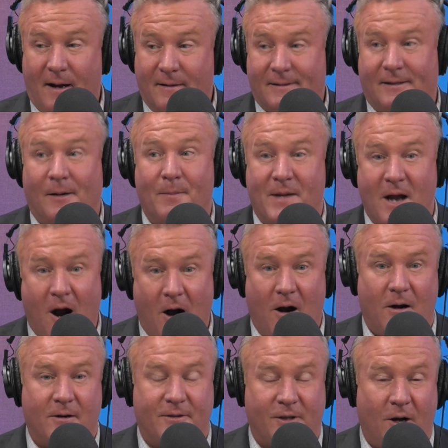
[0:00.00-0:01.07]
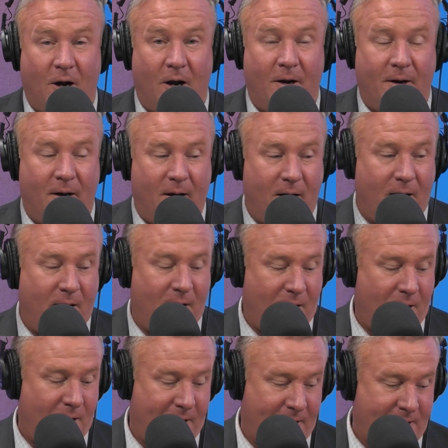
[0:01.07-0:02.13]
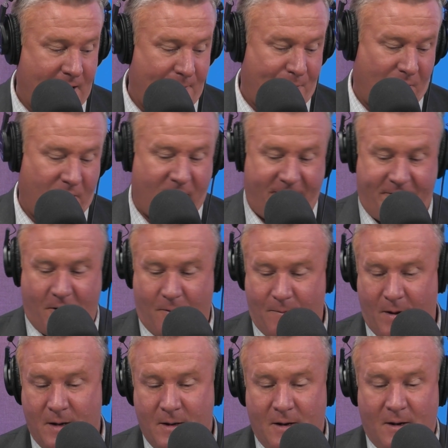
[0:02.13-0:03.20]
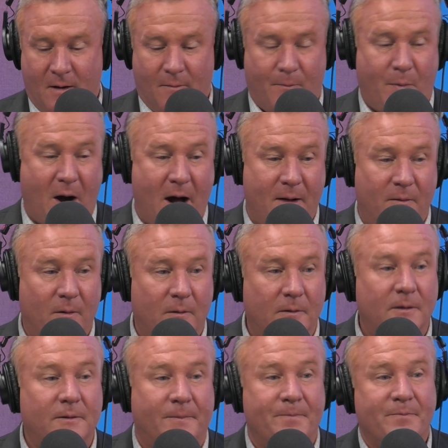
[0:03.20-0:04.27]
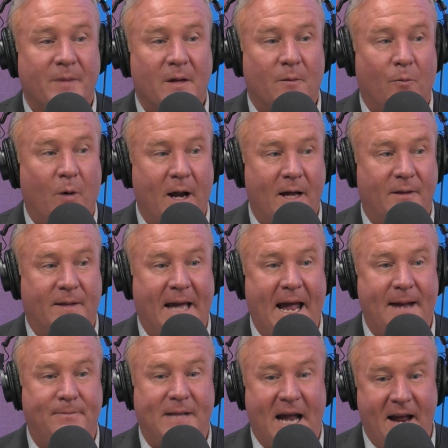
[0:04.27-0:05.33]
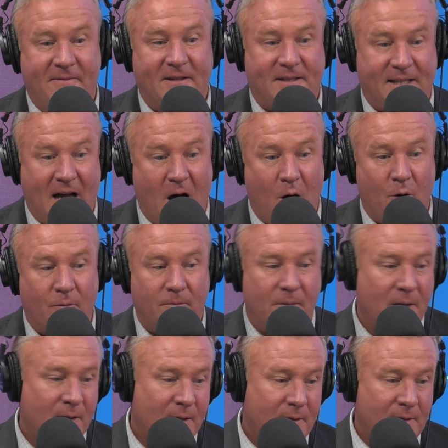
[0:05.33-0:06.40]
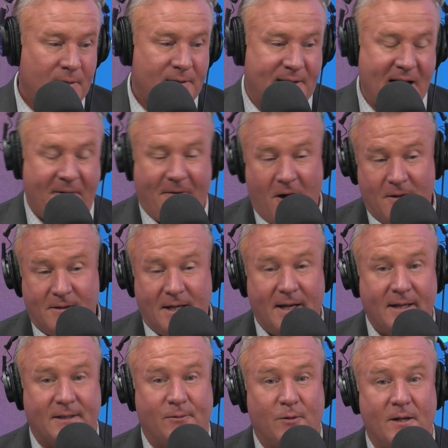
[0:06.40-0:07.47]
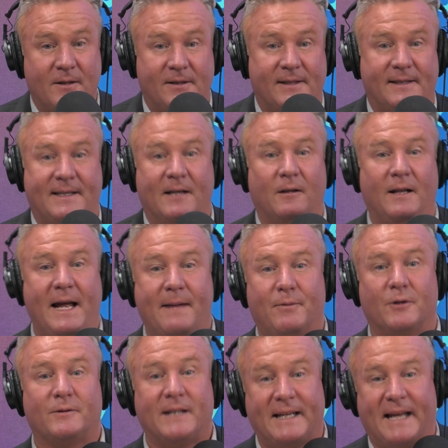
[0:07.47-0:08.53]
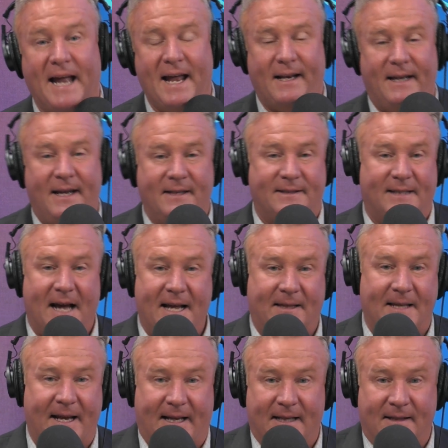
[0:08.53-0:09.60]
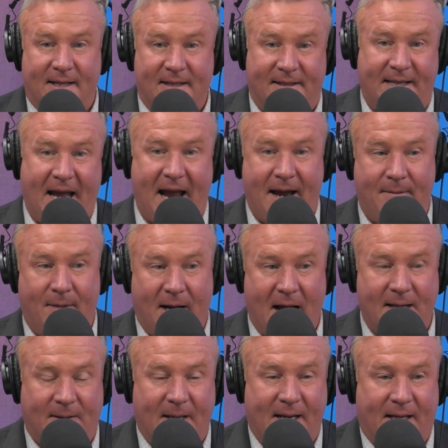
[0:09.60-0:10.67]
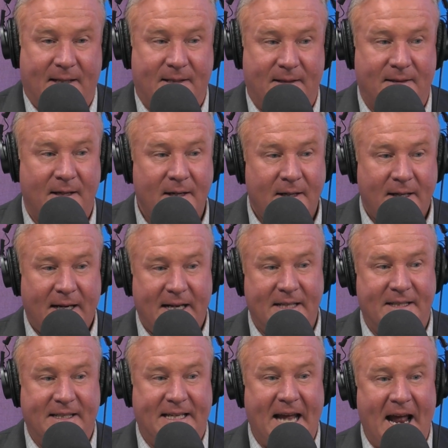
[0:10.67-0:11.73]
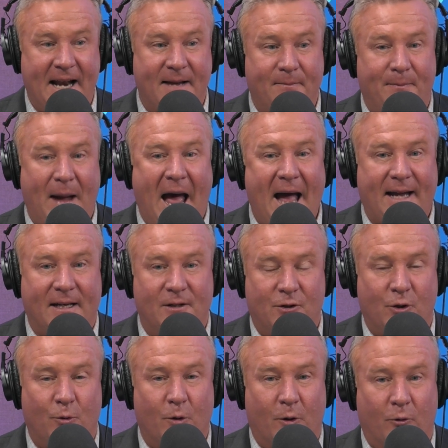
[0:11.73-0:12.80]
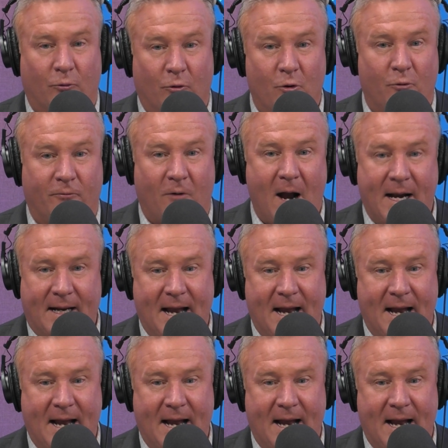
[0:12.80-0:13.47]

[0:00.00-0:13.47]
some yards on a couple of them. But with Gabe Davis out, Stefon Diggs was still able to get his, I think, in this game, and I think is getting back into a groove right